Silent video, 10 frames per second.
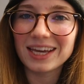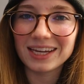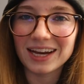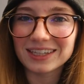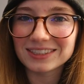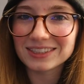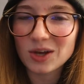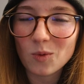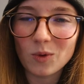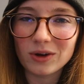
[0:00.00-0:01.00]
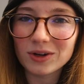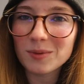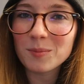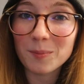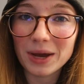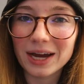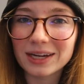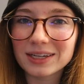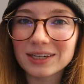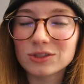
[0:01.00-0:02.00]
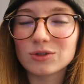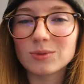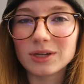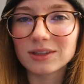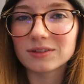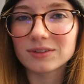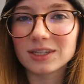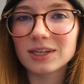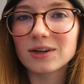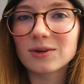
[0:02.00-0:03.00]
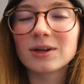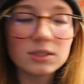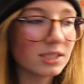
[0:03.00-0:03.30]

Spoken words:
Hey guys, welcome back to another video.